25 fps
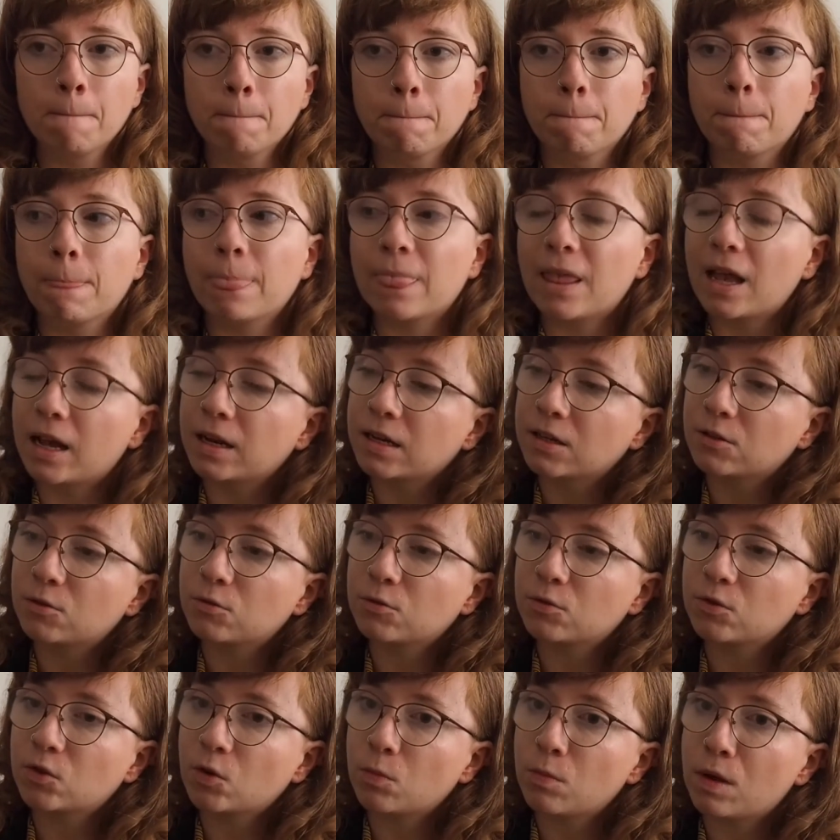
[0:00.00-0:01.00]
and it's also
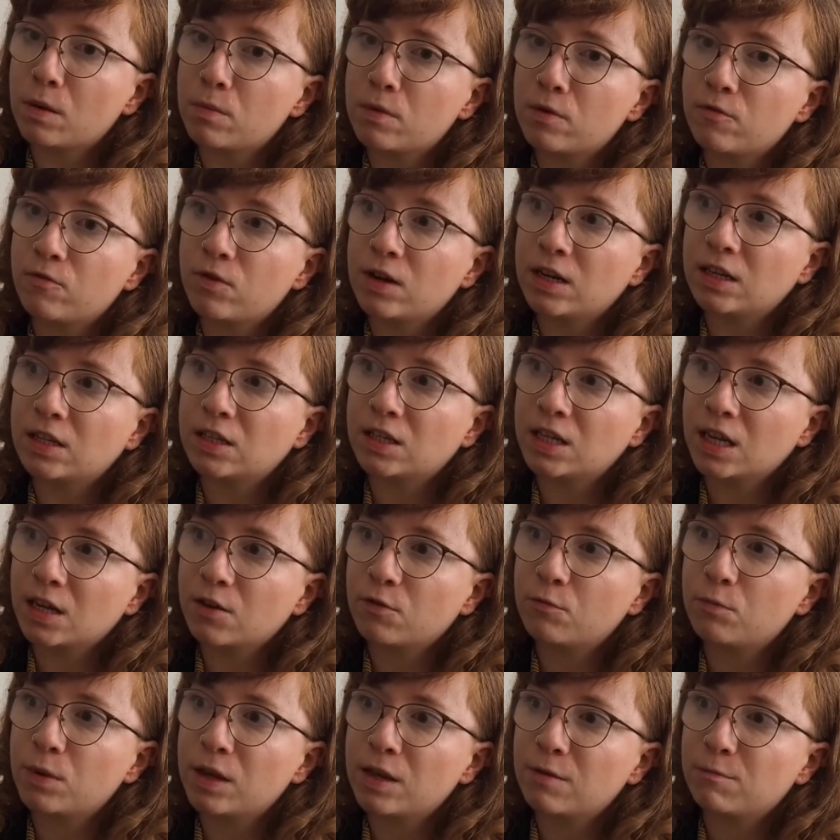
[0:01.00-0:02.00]
made me really sick of
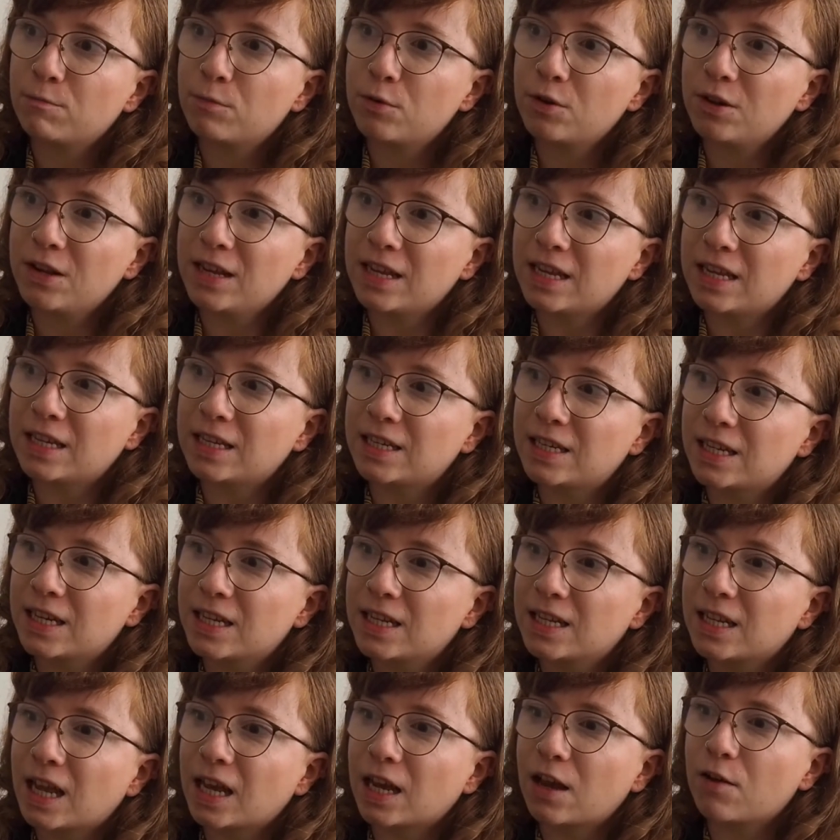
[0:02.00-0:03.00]
being bullied. Like
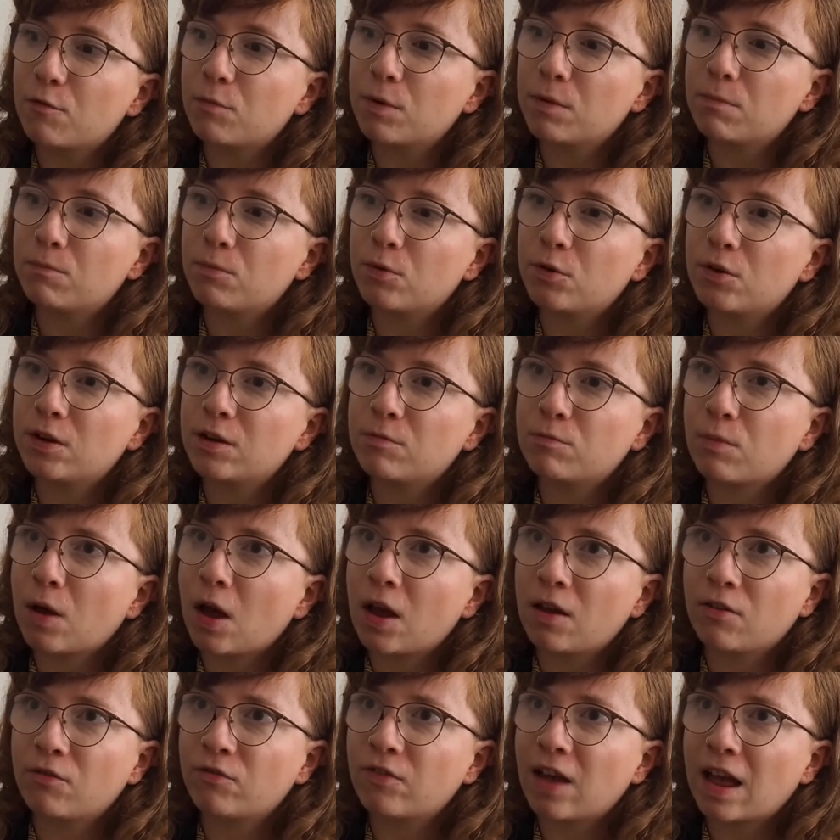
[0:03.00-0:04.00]
I've been bullied by
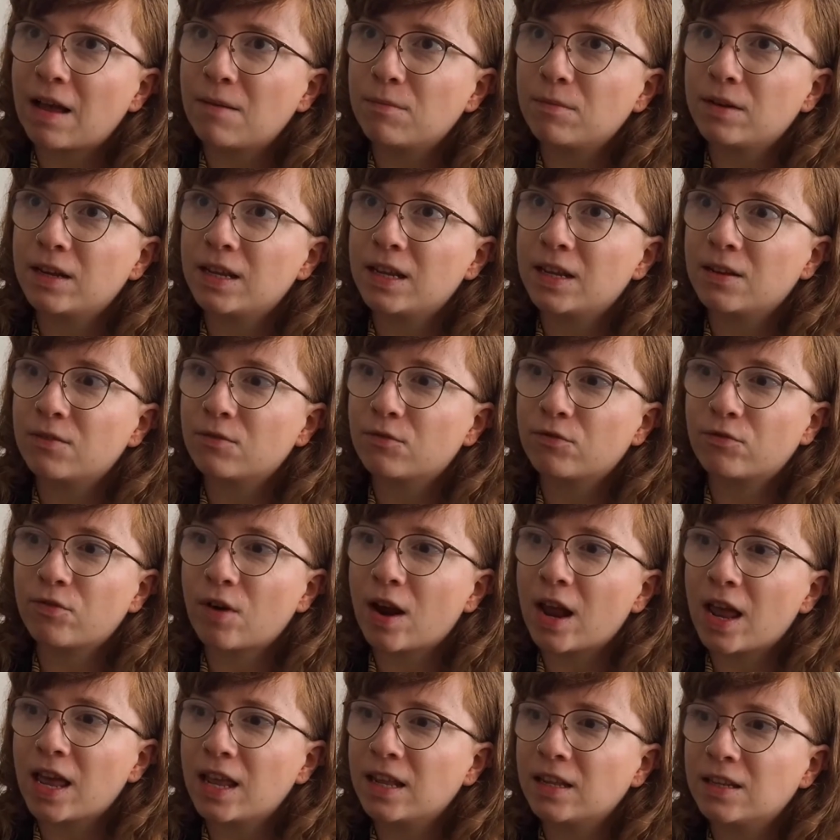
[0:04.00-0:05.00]
family and
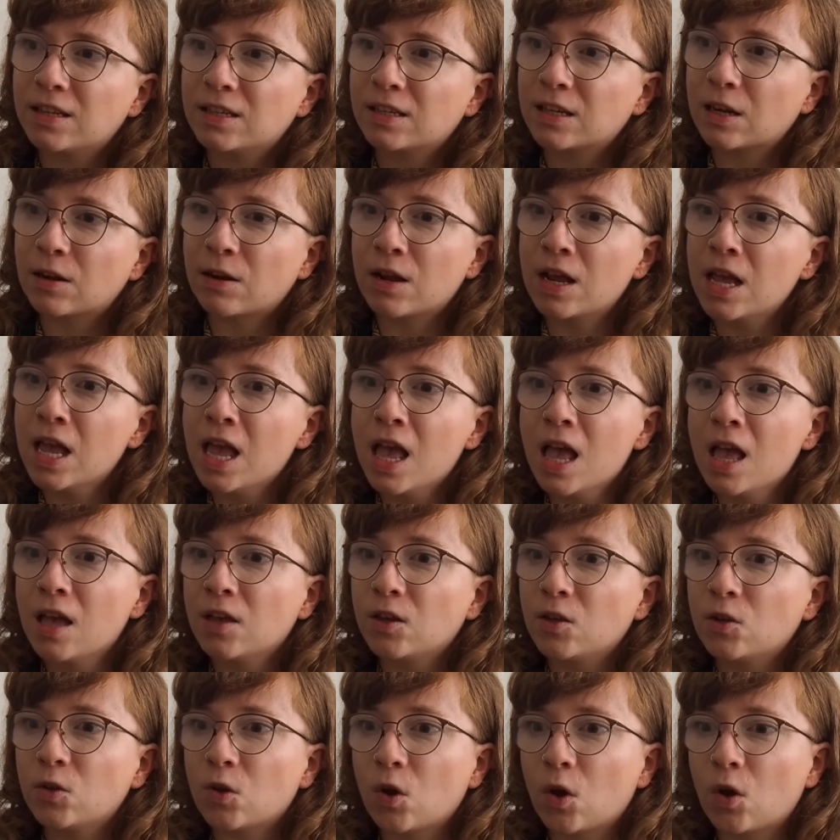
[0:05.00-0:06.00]
friends and, you
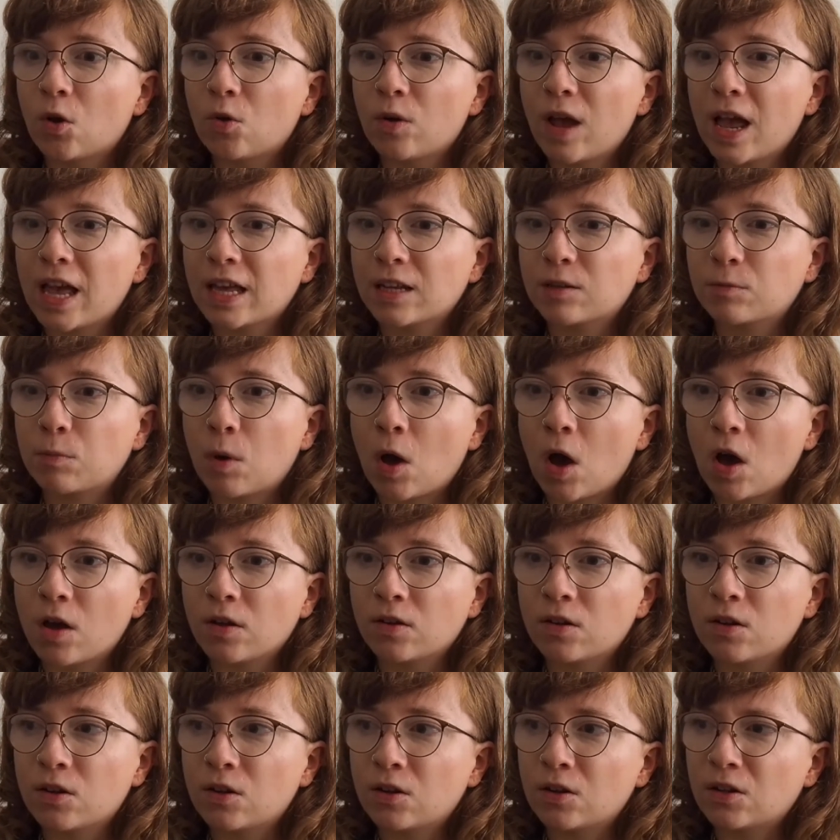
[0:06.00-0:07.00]
know,
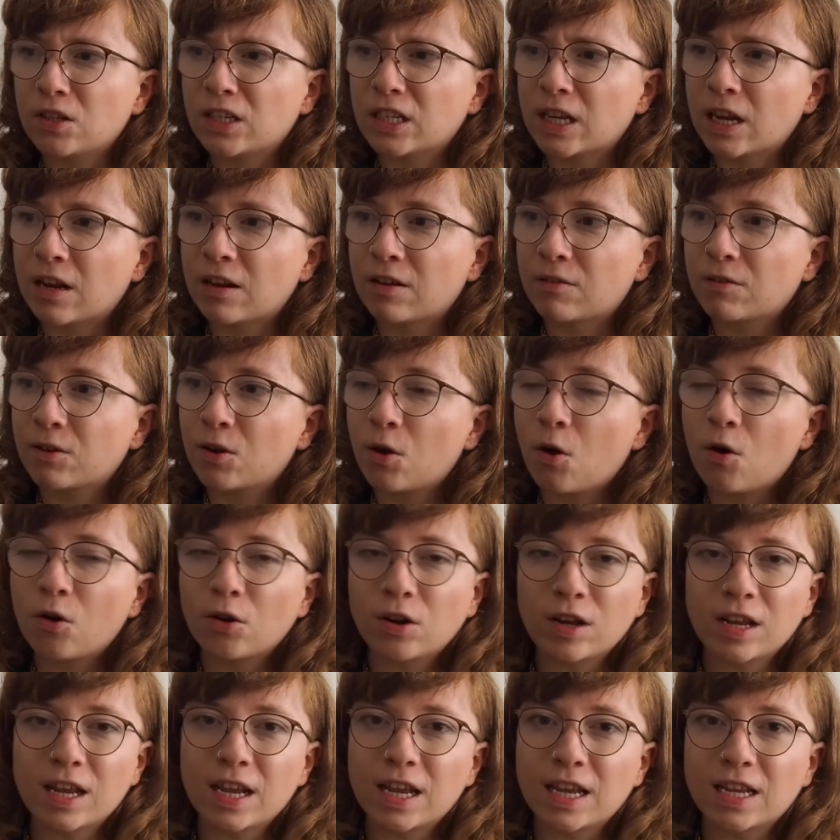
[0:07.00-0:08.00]
ex-partners and
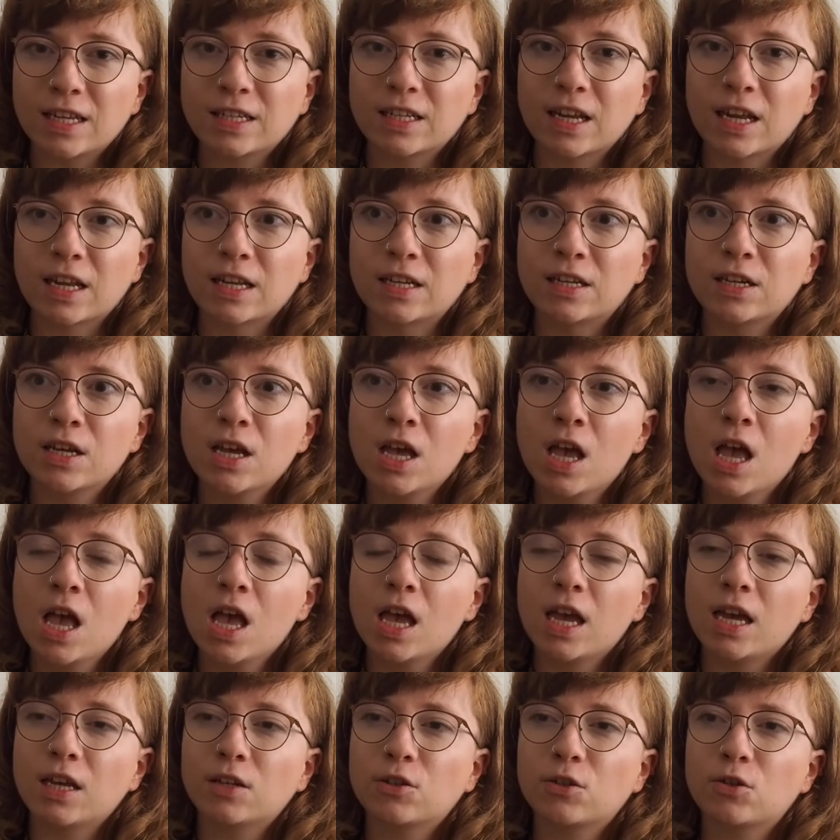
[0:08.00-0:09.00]
colleagues, and
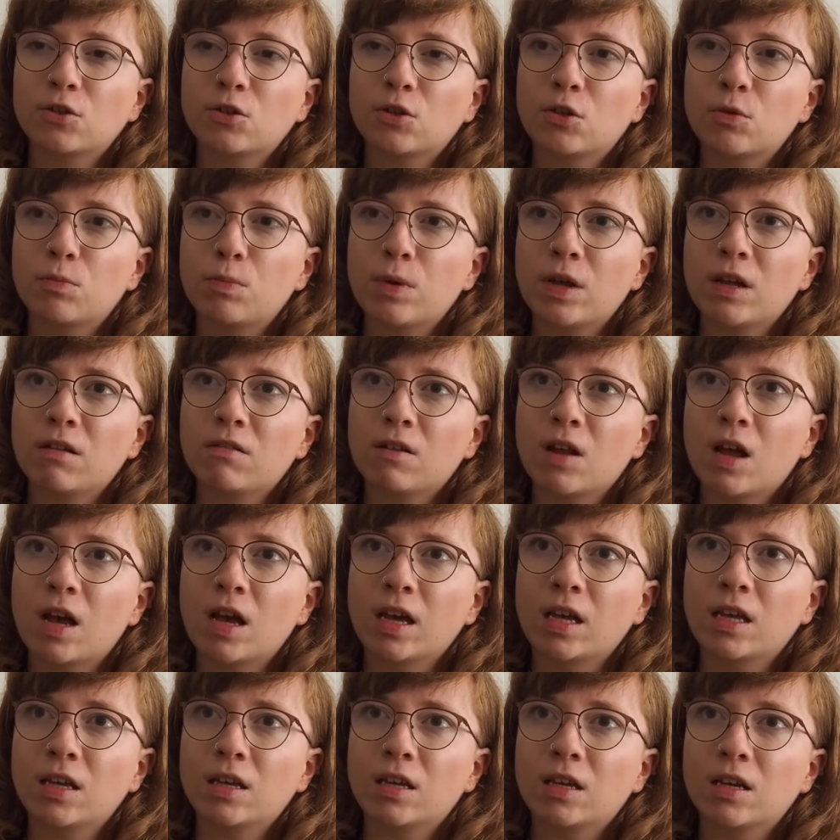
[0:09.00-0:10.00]
it's just a bit
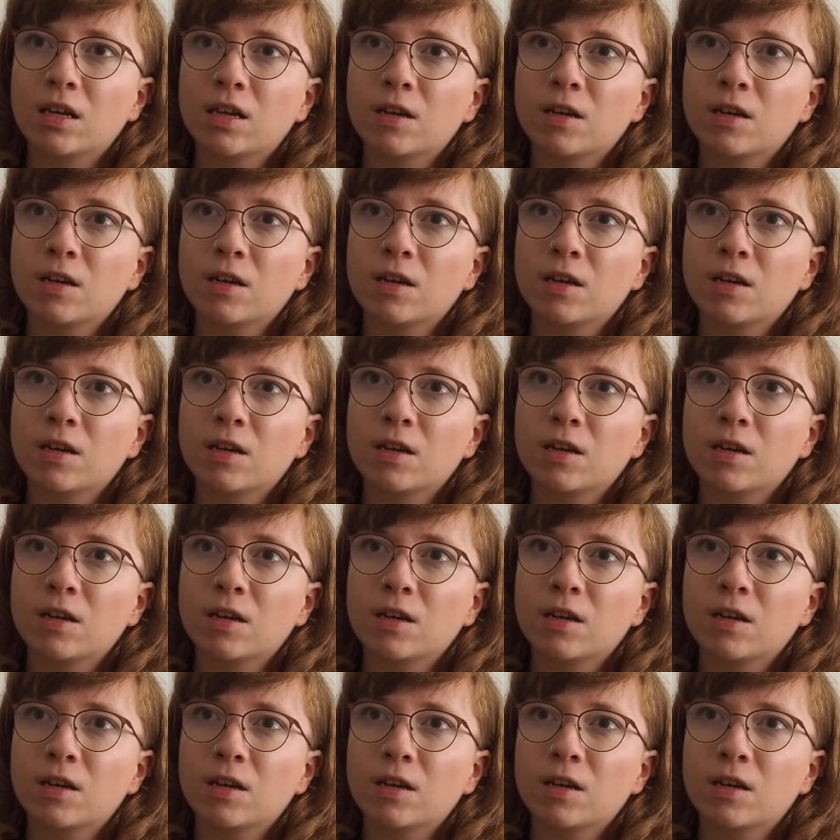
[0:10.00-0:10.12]
like,